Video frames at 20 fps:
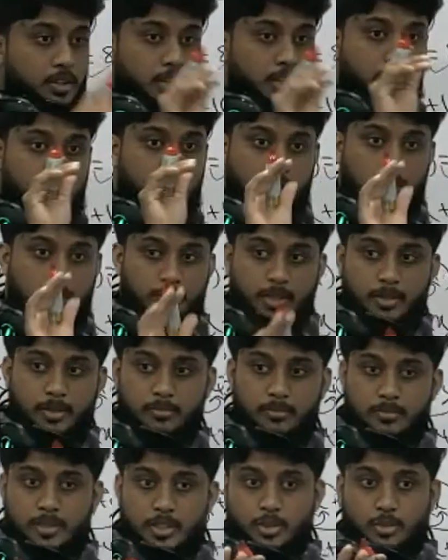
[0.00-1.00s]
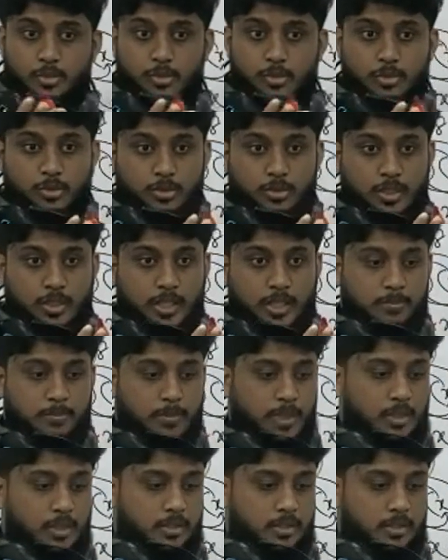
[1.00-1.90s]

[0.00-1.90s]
Remember, you don't get marks.